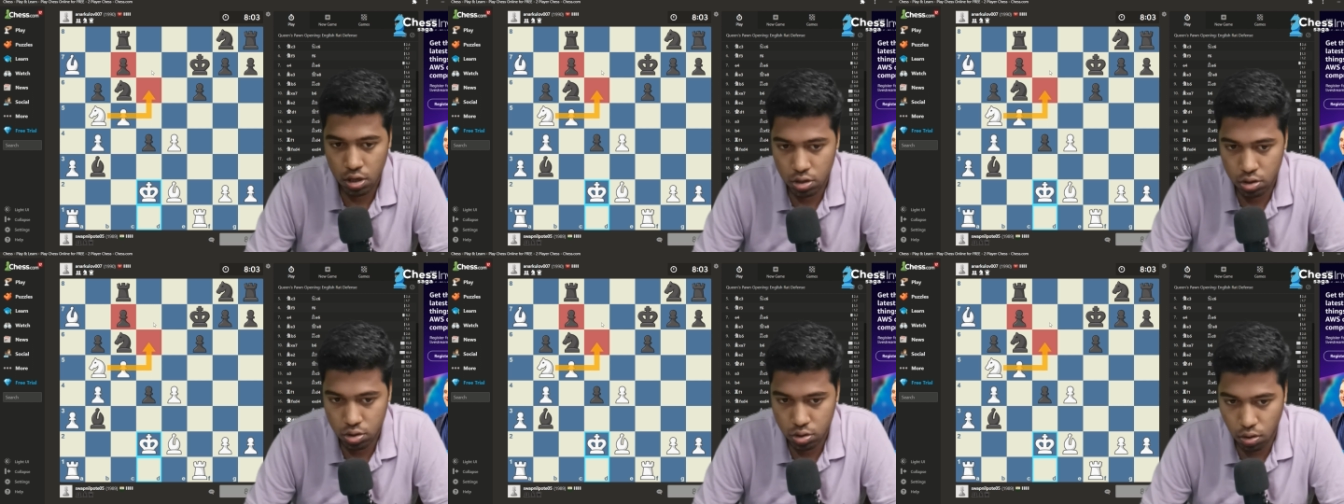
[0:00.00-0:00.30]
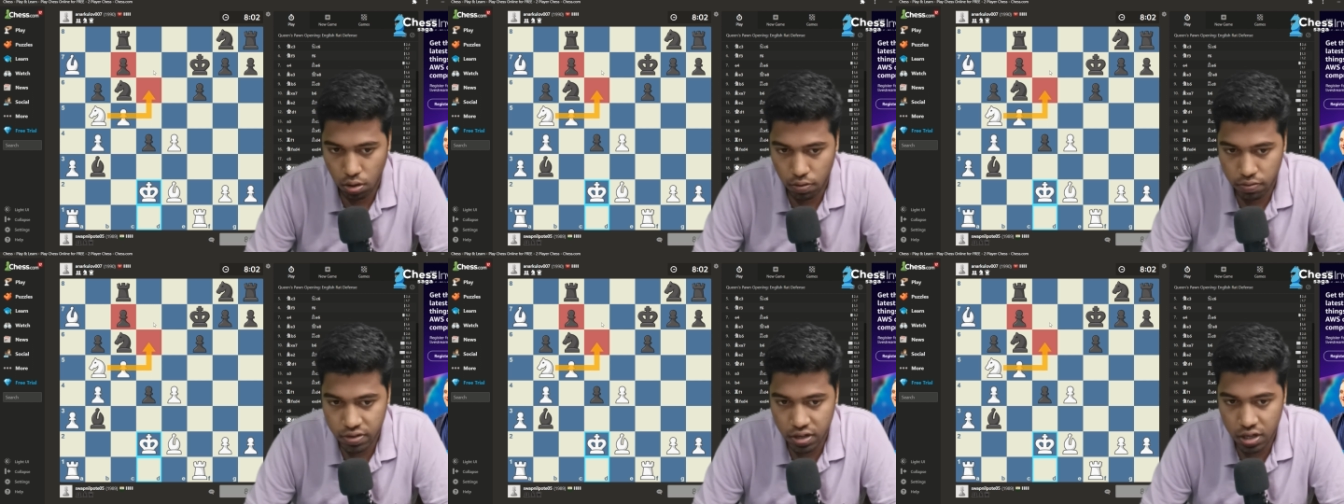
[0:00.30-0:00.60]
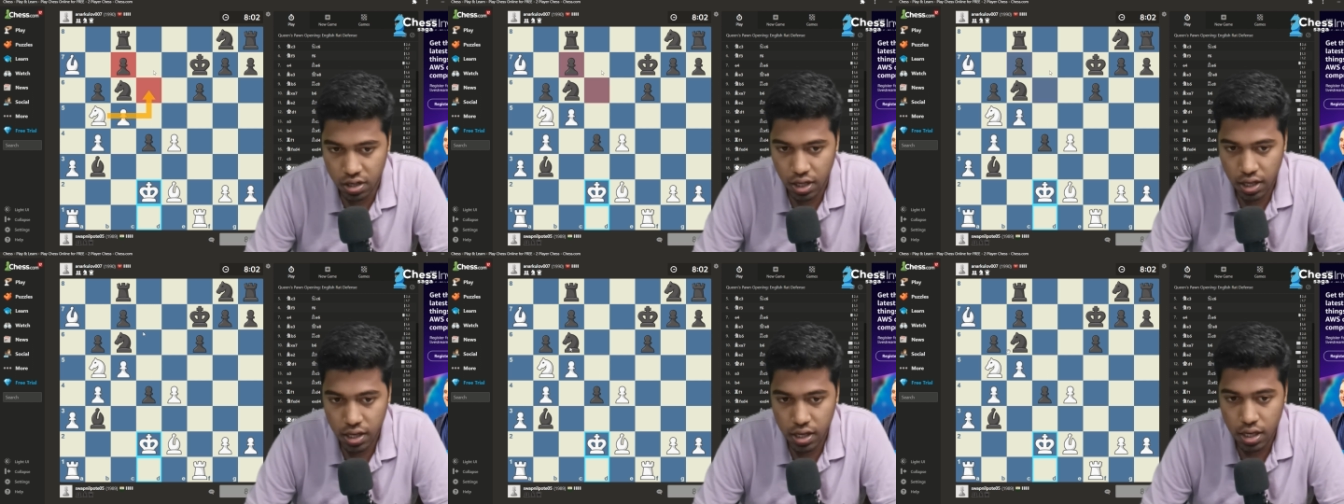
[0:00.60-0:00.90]
So
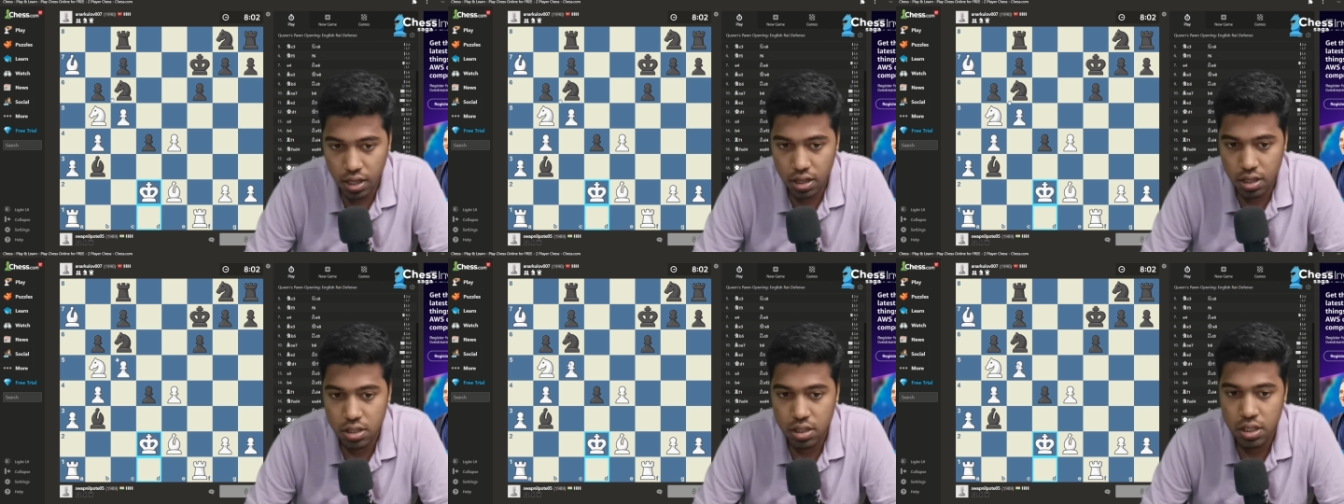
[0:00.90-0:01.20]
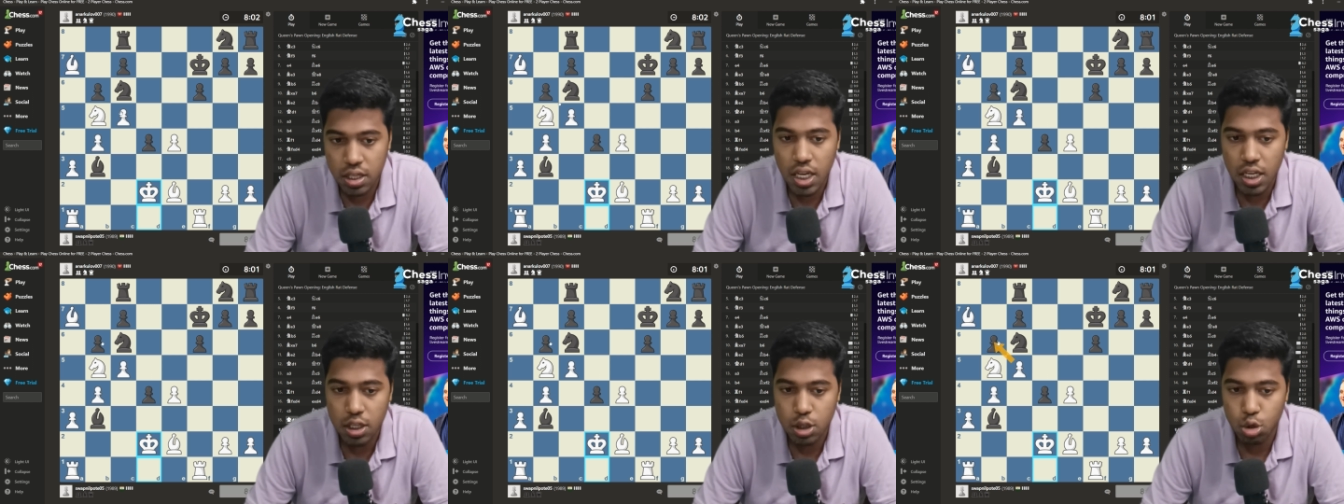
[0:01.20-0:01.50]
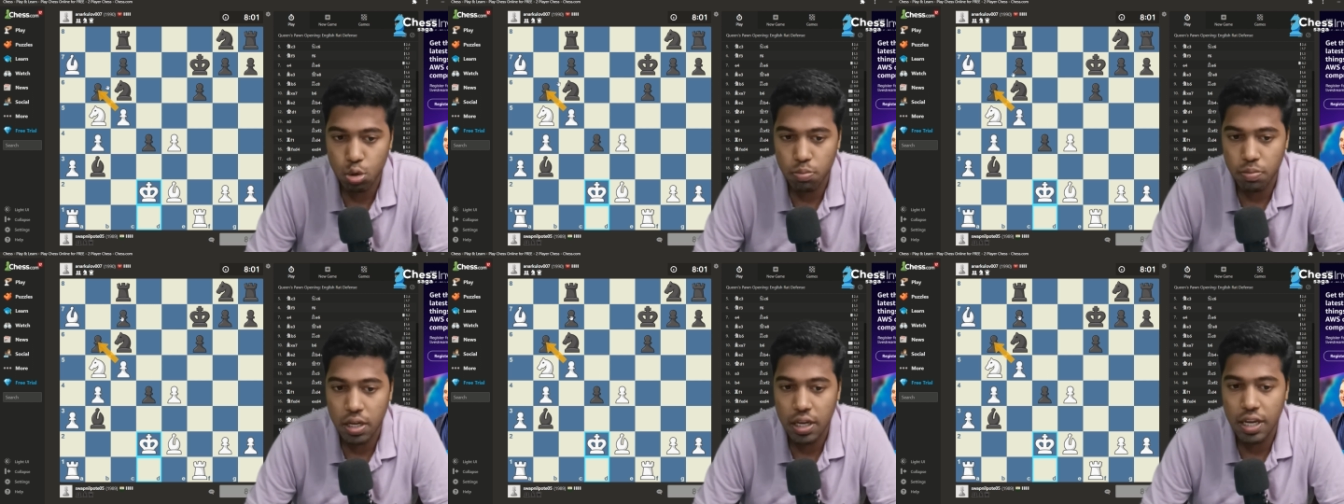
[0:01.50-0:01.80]
after taking this, he has
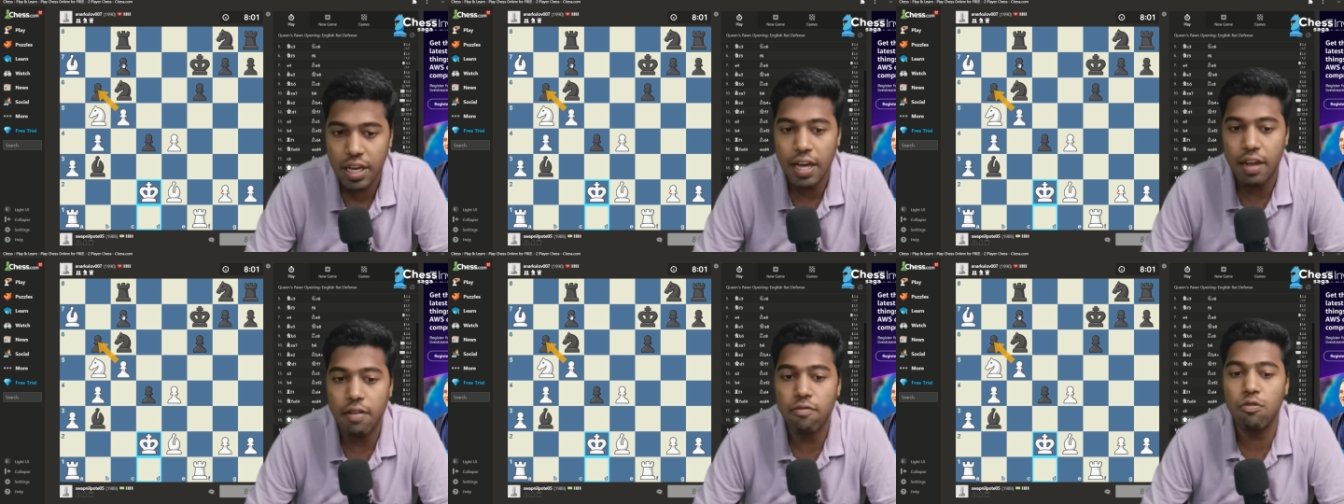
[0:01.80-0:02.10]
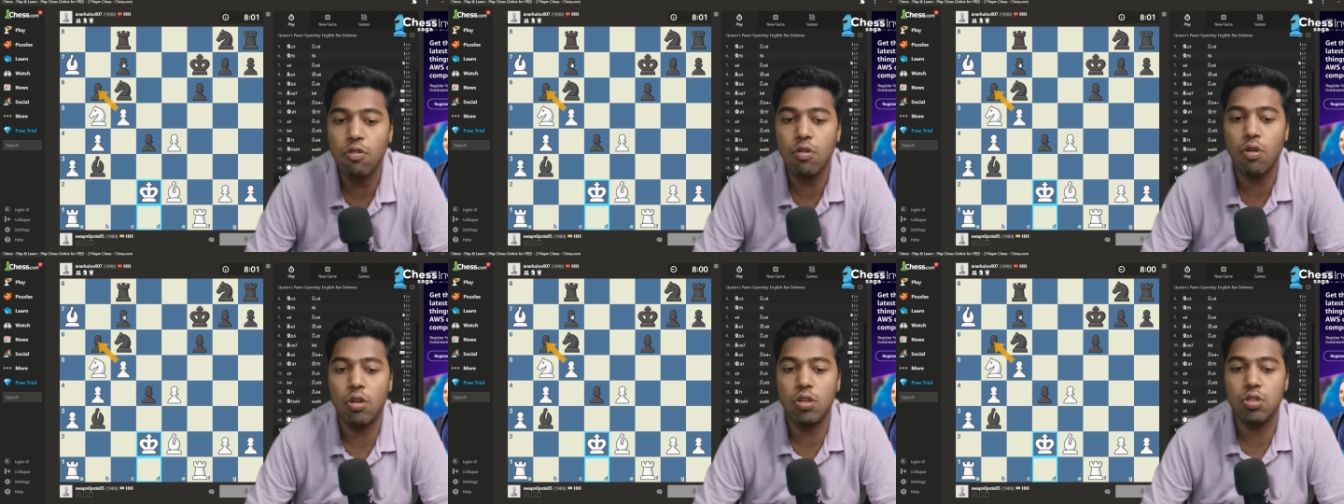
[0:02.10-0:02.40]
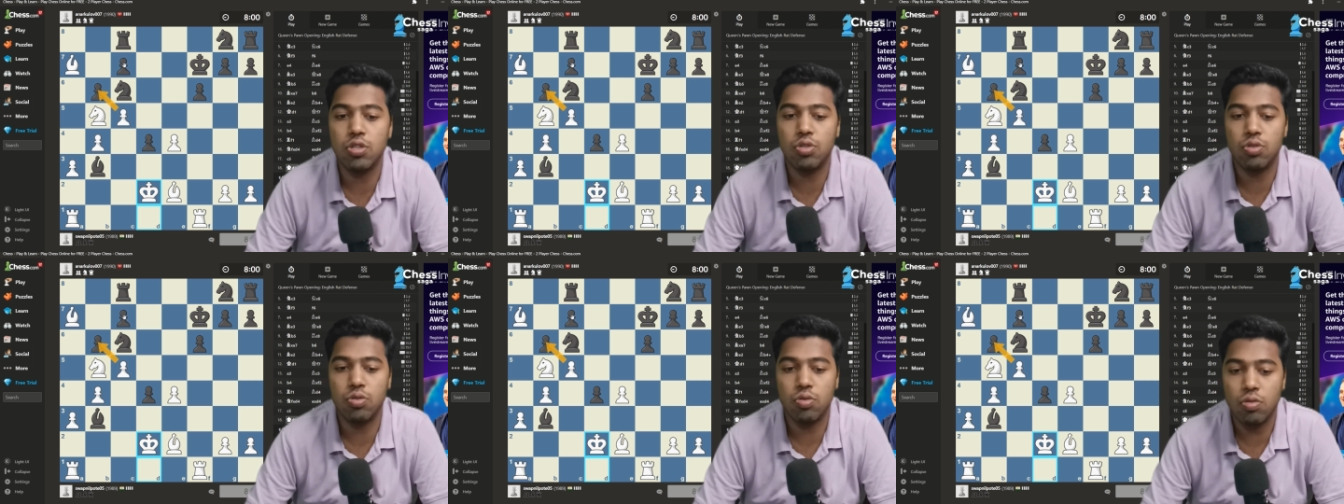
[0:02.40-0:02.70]
to be careful
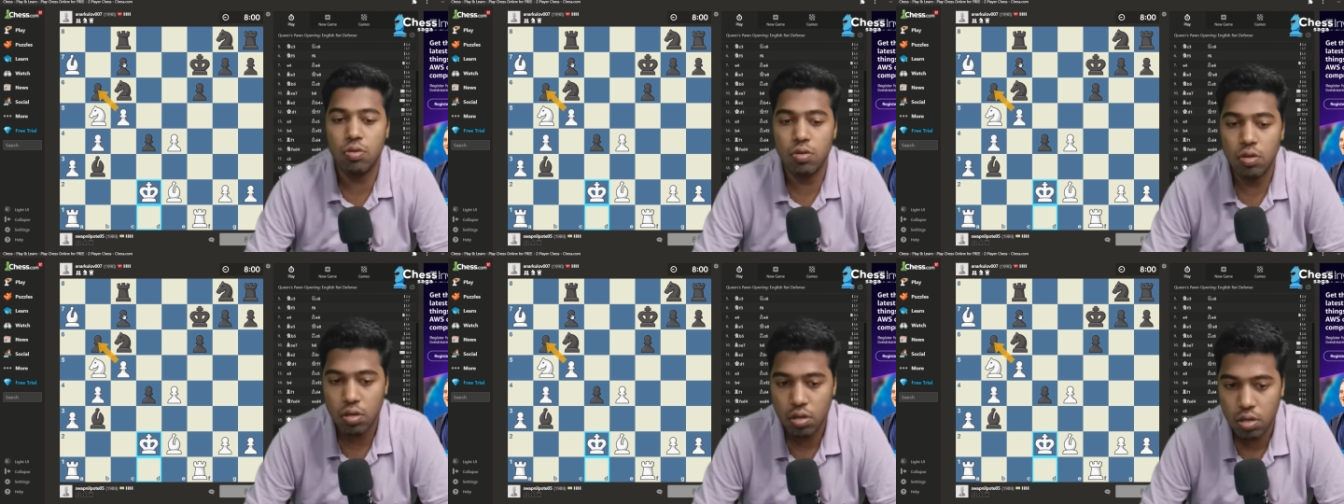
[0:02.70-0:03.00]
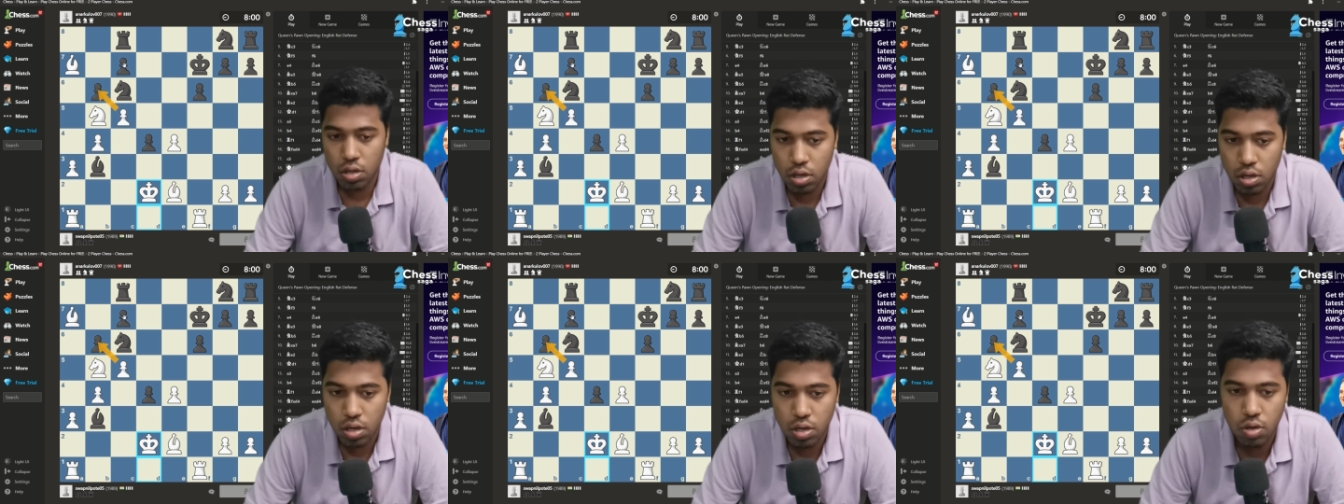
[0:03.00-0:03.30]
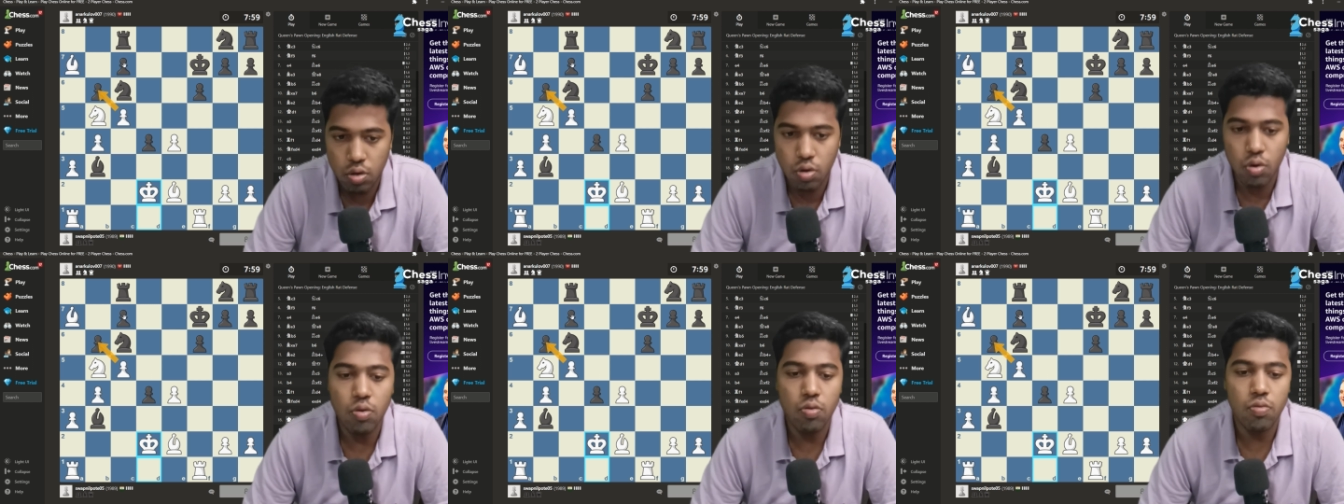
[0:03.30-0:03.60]
also,
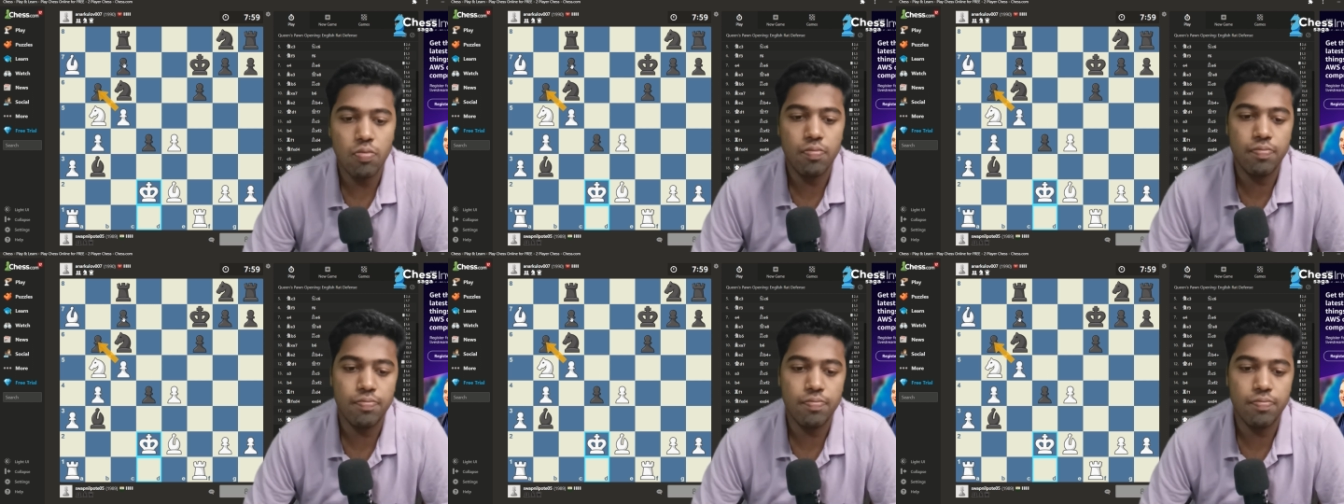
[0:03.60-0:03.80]
you know.